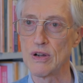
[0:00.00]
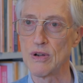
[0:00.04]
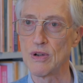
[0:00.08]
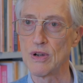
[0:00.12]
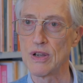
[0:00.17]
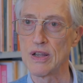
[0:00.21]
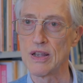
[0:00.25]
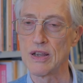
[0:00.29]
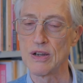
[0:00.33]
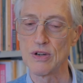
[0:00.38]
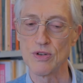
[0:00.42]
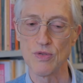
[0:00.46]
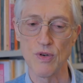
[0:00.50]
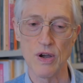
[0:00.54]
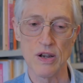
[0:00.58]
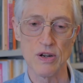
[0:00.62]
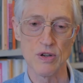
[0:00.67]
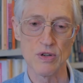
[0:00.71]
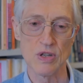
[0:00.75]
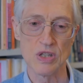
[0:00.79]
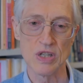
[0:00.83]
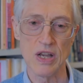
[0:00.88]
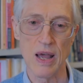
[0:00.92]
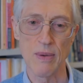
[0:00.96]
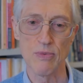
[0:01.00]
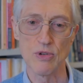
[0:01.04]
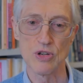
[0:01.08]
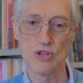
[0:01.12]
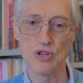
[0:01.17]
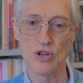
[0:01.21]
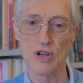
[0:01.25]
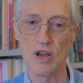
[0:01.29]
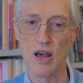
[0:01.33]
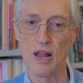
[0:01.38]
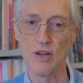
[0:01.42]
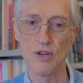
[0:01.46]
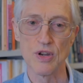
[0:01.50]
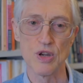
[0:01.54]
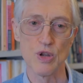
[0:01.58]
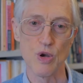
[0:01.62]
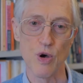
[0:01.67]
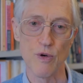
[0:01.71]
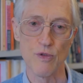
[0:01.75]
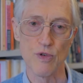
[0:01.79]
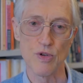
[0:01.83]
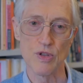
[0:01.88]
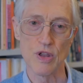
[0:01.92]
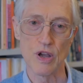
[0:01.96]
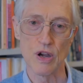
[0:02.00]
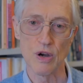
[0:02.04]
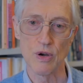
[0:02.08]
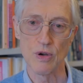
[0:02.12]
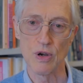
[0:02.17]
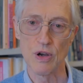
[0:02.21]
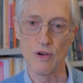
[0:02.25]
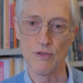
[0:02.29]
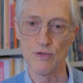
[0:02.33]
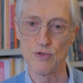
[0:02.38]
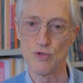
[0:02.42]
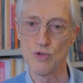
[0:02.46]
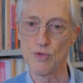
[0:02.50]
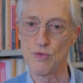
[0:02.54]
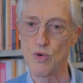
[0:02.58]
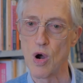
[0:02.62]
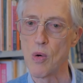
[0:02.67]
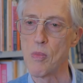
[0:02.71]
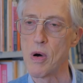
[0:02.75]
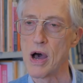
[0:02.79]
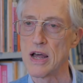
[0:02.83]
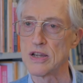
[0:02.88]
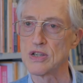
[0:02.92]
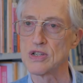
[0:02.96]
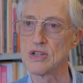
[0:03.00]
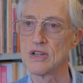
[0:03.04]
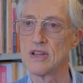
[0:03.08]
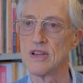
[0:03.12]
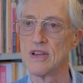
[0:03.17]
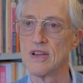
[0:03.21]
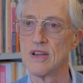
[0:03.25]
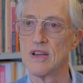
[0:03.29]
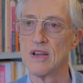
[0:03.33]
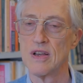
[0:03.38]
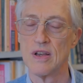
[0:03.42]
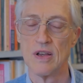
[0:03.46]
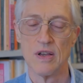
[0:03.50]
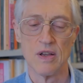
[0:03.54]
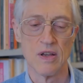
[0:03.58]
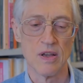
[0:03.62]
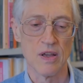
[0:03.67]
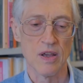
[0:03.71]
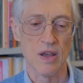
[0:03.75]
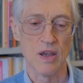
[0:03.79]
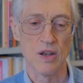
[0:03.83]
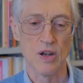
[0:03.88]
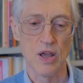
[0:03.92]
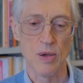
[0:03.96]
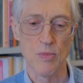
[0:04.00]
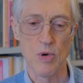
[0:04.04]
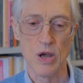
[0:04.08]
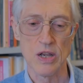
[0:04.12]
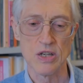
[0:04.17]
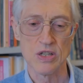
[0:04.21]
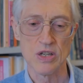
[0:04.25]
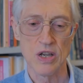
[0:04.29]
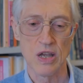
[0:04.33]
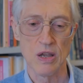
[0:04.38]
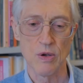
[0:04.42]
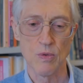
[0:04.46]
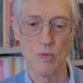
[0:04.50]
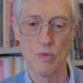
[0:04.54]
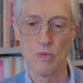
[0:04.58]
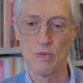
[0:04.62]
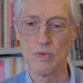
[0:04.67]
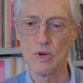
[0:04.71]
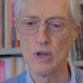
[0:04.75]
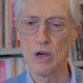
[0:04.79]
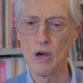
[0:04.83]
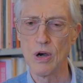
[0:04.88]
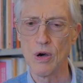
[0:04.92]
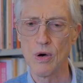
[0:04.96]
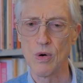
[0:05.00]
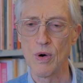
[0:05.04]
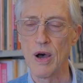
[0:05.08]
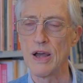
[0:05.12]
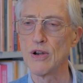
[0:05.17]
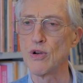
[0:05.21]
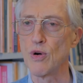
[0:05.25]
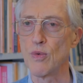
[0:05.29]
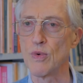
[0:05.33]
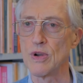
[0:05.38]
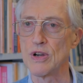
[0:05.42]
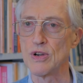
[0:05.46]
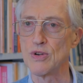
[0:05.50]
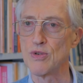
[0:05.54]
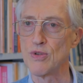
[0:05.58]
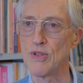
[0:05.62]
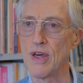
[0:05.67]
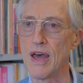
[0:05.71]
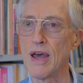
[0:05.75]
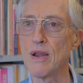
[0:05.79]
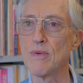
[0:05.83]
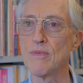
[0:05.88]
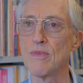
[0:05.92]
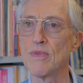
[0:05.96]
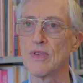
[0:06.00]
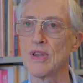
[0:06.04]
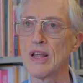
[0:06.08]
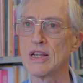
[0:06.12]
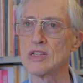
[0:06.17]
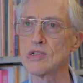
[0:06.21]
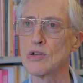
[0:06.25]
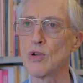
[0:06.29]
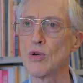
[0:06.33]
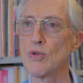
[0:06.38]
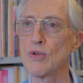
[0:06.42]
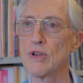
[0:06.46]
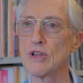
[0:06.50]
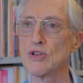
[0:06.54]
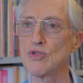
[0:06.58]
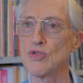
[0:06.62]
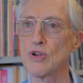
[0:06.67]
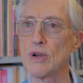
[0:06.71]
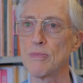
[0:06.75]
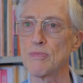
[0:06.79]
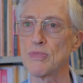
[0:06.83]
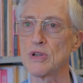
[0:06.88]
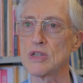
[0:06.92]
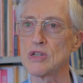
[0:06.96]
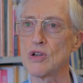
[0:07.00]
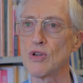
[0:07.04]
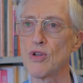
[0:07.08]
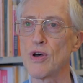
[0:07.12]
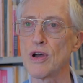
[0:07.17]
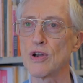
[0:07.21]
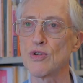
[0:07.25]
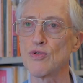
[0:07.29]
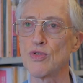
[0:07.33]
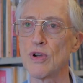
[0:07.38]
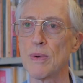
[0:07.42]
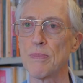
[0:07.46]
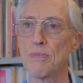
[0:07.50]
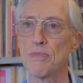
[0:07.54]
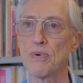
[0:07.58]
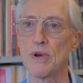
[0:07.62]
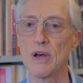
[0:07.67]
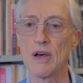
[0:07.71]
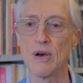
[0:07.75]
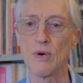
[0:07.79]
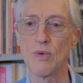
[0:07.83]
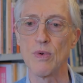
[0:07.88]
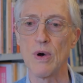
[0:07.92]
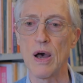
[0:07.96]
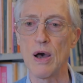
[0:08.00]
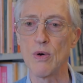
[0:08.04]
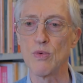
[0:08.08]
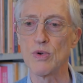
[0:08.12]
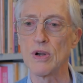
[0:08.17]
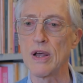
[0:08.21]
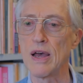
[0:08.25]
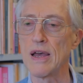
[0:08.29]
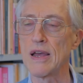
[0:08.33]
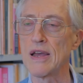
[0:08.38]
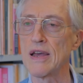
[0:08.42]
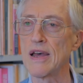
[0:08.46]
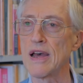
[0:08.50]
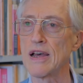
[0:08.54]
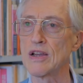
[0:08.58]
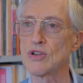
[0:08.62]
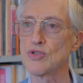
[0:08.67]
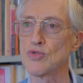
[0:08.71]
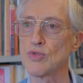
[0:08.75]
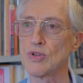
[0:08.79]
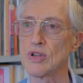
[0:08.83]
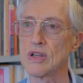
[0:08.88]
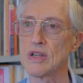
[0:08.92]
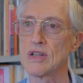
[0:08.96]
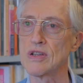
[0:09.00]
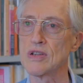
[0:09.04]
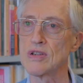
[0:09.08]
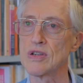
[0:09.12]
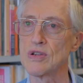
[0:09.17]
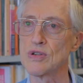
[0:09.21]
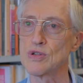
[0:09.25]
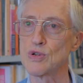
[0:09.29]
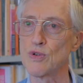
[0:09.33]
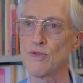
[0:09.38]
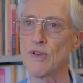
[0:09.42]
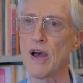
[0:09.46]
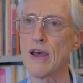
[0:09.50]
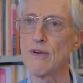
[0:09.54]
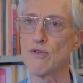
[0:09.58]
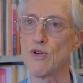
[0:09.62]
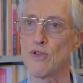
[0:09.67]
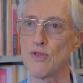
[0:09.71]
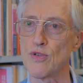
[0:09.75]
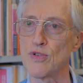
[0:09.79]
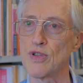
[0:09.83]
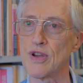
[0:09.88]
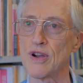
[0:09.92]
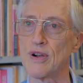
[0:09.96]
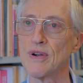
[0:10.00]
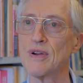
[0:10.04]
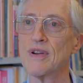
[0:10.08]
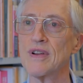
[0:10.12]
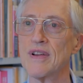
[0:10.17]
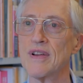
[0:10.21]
and try to establish a colony over there of new robots? Mm-hmm. And I might say, no, I don't want to do that. That's a lonely trip. It's a long trip. Right, how would I actually survive over there?